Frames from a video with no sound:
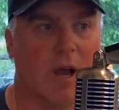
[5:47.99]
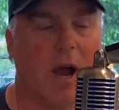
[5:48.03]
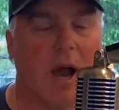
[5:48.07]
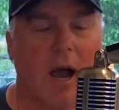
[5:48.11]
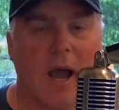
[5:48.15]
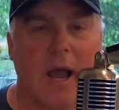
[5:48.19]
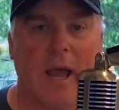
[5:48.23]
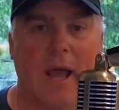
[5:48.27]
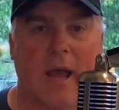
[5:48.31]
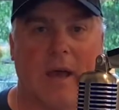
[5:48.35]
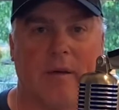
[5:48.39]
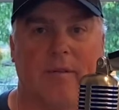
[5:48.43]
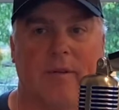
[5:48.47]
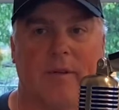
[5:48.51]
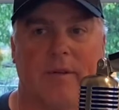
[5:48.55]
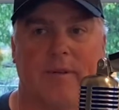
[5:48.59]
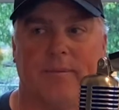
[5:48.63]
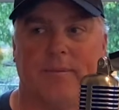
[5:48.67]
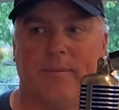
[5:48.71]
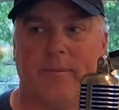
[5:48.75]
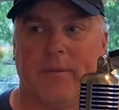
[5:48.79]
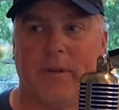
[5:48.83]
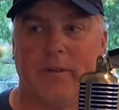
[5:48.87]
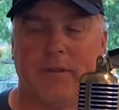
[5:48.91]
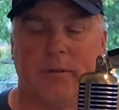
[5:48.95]
I have it
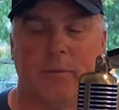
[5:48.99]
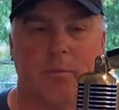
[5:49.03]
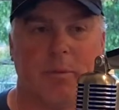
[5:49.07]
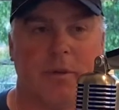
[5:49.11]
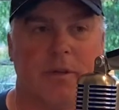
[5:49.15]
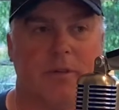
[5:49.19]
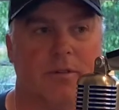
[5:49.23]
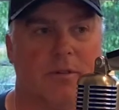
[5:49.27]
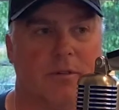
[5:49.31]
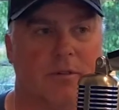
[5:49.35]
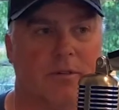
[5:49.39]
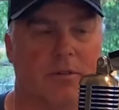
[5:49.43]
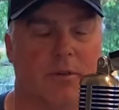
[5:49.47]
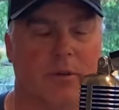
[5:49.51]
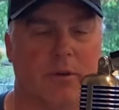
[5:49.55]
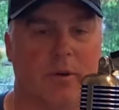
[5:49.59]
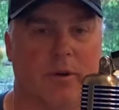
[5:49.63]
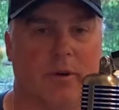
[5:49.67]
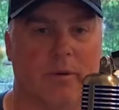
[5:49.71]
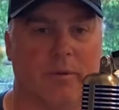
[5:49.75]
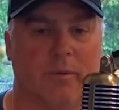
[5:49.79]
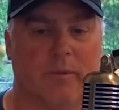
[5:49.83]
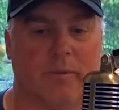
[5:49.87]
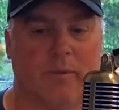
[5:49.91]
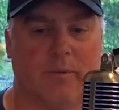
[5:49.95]
as a business
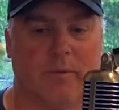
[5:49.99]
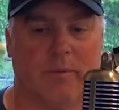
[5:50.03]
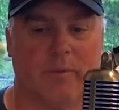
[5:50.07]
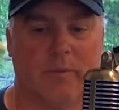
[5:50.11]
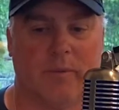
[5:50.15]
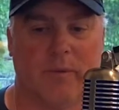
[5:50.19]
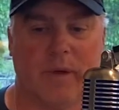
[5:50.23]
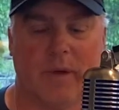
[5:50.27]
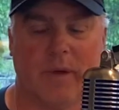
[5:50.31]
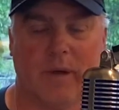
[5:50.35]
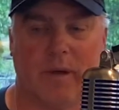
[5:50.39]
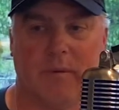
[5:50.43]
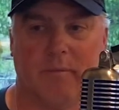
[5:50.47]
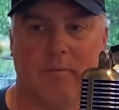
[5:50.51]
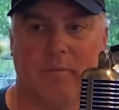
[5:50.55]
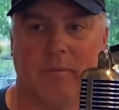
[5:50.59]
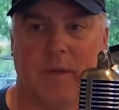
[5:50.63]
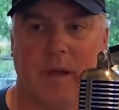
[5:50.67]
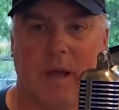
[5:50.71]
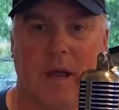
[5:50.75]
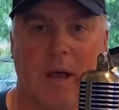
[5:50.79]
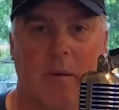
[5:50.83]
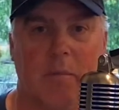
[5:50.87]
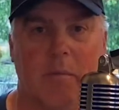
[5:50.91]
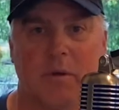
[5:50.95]
owner. Uh,
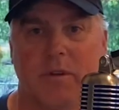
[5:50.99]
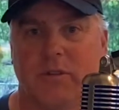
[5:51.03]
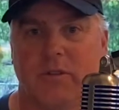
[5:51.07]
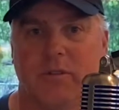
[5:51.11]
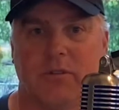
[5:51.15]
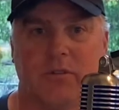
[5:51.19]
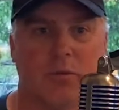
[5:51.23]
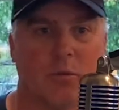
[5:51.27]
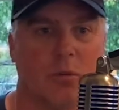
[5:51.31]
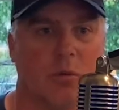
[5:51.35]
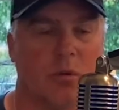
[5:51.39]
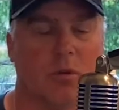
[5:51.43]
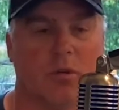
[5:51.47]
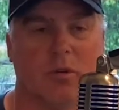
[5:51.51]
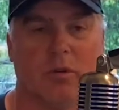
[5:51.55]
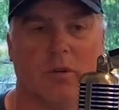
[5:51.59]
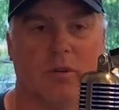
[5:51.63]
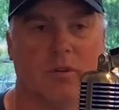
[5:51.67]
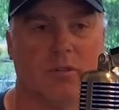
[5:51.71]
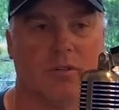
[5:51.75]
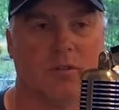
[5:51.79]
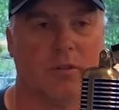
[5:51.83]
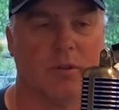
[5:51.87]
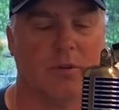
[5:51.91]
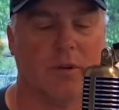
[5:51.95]
how much is the world going
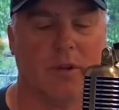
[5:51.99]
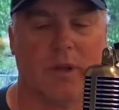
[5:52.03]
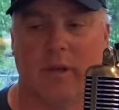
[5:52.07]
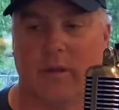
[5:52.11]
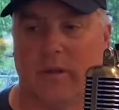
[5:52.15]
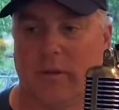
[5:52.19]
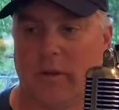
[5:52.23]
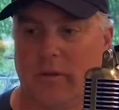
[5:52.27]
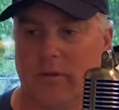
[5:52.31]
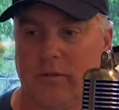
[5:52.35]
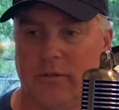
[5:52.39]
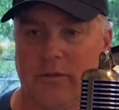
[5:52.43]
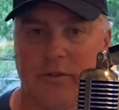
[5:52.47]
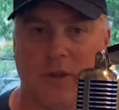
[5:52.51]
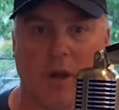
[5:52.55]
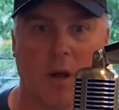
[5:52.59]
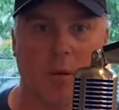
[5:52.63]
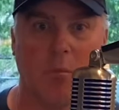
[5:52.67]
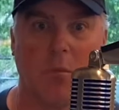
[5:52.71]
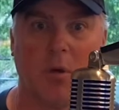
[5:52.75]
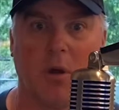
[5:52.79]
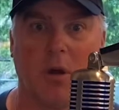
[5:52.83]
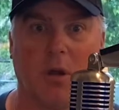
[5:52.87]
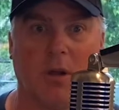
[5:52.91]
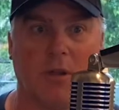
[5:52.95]
to slow down? You know,
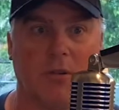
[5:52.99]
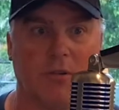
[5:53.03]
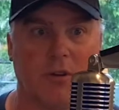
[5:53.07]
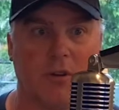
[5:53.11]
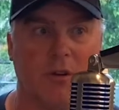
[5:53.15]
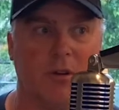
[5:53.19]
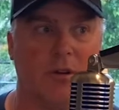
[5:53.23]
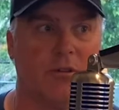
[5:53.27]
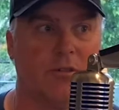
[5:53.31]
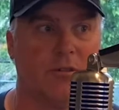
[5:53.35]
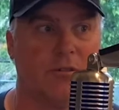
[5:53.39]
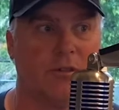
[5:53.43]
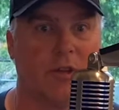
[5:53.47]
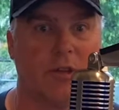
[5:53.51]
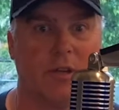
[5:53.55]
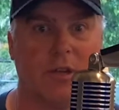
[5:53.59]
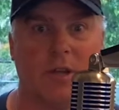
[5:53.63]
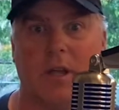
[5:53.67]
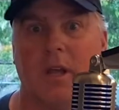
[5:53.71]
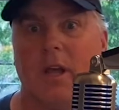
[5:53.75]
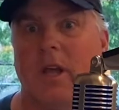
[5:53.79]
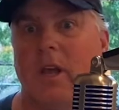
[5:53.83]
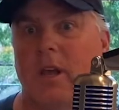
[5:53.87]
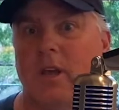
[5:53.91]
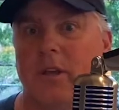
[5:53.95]
stock markets. Here it is
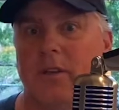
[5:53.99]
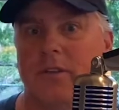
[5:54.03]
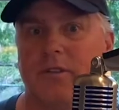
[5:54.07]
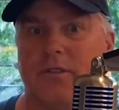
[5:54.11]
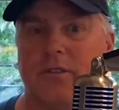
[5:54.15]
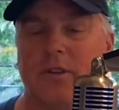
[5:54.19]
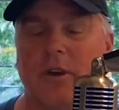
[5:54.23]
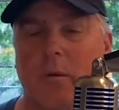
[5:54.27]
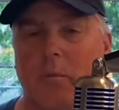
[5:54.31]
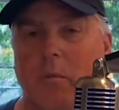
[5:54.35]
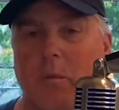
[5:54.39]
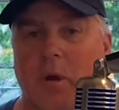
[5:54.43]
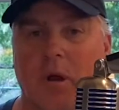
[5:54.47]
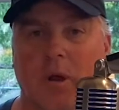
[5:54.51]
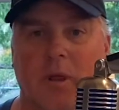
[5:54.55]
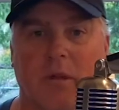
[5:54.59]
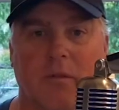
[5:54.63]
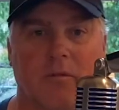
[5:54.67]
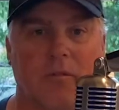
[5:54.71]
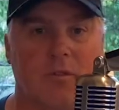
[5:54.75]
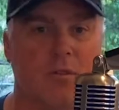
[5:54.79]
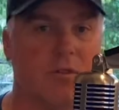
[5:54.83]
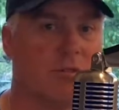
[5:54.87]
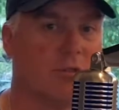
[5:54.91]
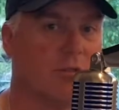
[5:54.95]
Sunday. Stock market
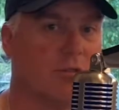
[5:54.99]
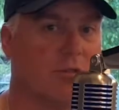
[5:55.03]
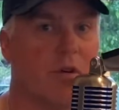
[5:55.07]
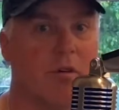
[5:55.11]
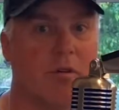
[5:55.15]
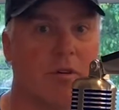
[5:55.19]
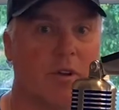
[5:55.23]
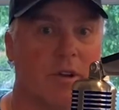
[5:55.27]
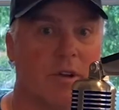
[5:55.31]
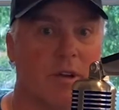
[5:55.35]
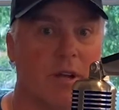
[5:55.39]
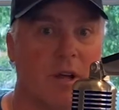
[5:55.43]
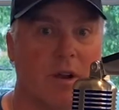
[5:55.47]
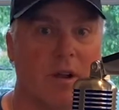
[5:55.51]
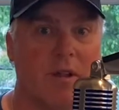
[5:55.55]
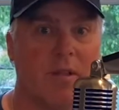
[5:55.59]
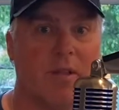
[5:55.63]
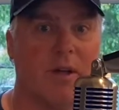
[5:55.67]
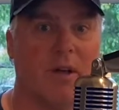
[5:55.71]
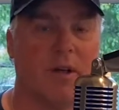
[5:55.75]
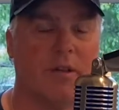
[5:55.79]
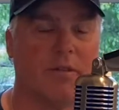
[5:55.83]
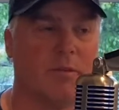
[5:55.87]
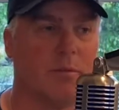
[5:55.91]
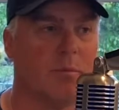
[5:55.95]
futures already down a
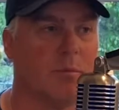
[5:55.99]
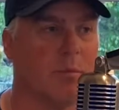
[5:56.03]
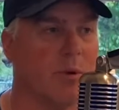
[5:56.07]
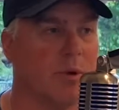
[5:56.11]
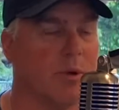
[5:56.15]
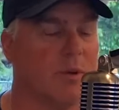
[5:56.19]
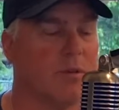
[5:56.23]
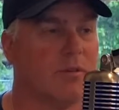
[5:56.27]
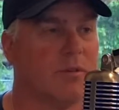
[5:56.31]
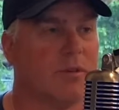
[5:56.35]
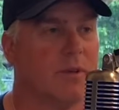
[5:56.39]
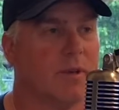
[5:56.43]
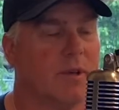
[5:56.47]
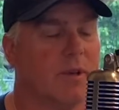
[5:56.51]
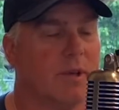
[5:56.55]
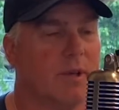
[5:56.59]
thousand points.